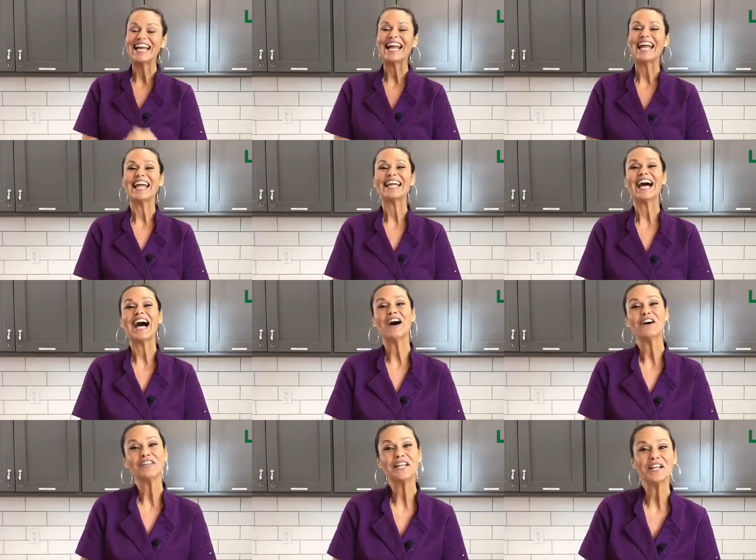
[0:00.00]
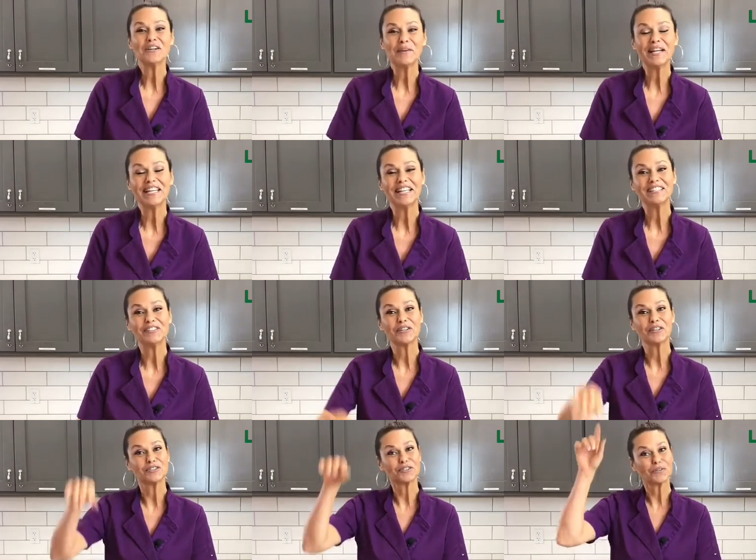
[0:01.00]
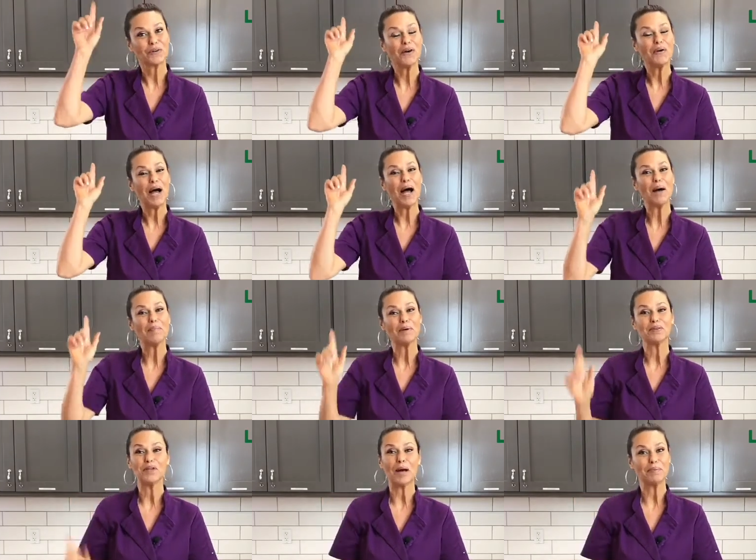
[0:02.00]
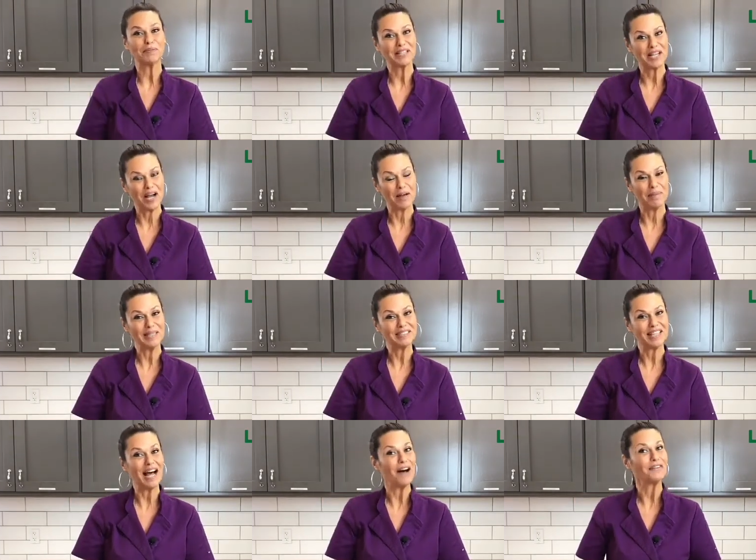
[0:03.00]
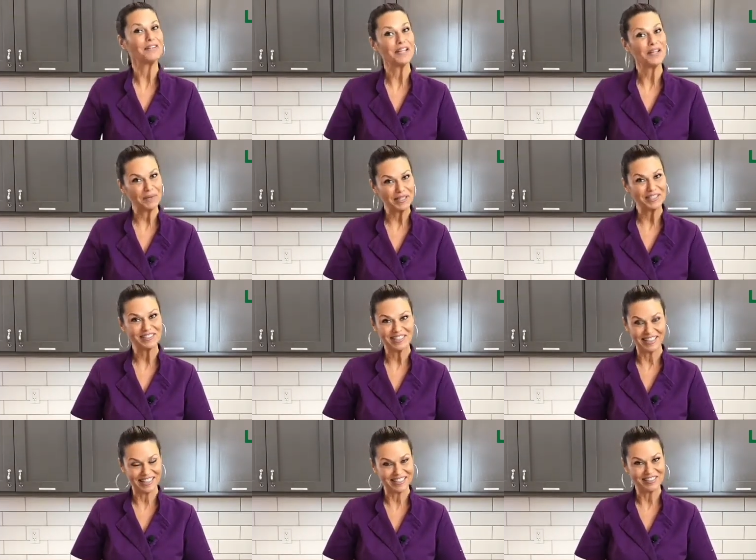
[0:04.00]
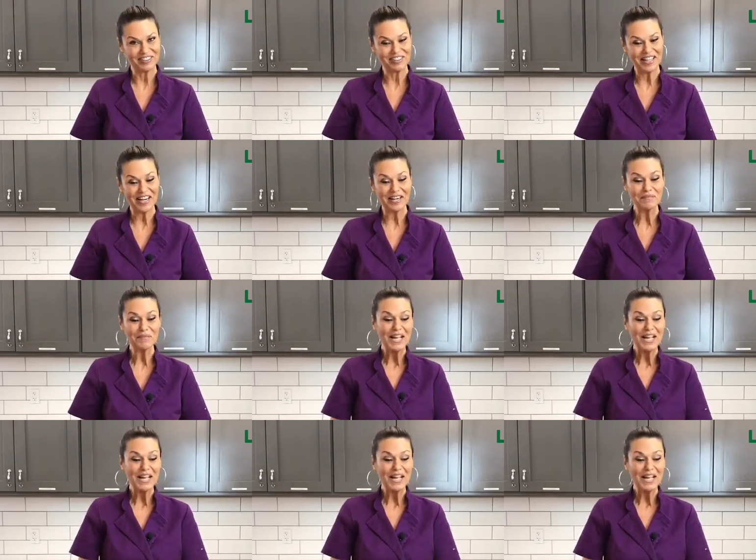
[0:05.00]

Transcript: And all the ingredients, you can scroll up on top of the comments. All the ingredients are listed there.